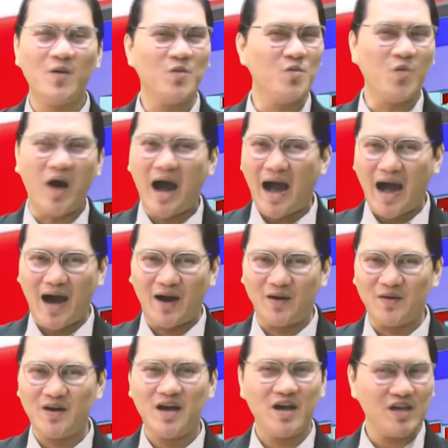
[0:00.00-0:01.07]

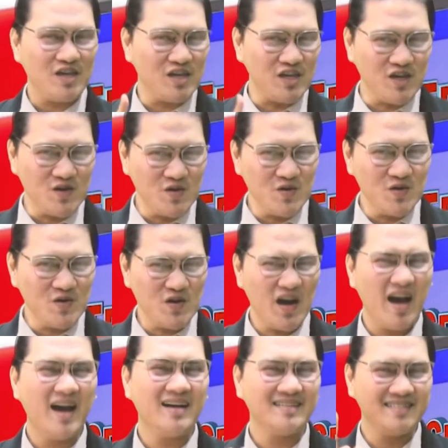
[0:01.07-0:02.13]
Wow,
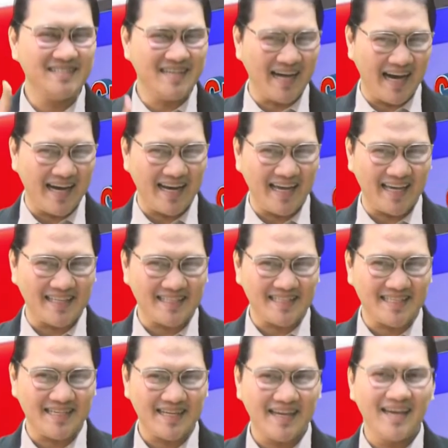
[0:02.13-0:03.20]
you got it.